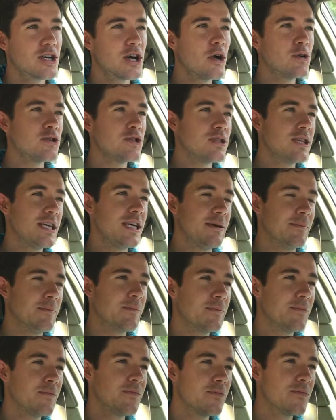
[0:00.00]
Go sleep.
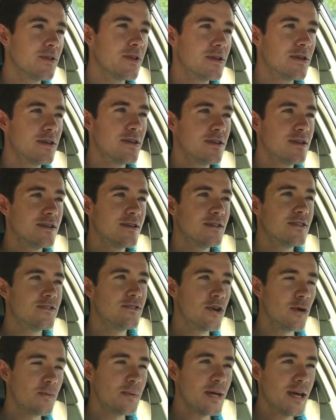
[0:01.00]

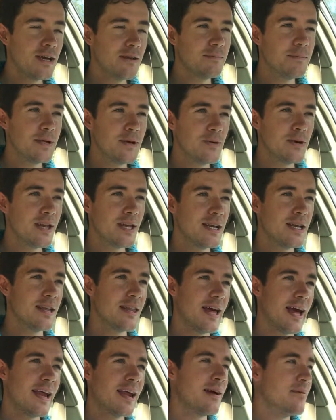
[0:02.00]
Don't be hitting me with any
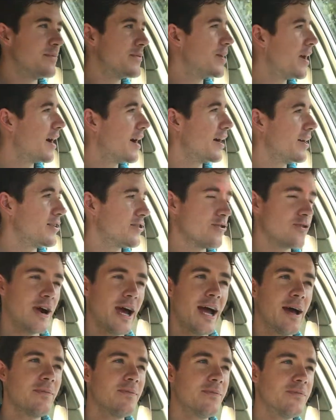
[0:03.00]
of that I'm tired
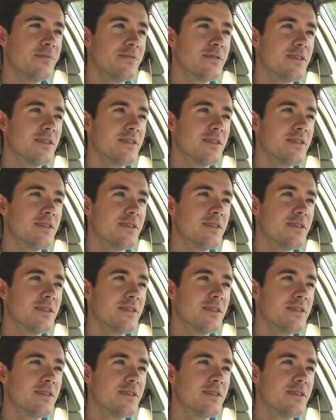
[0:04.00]
crap.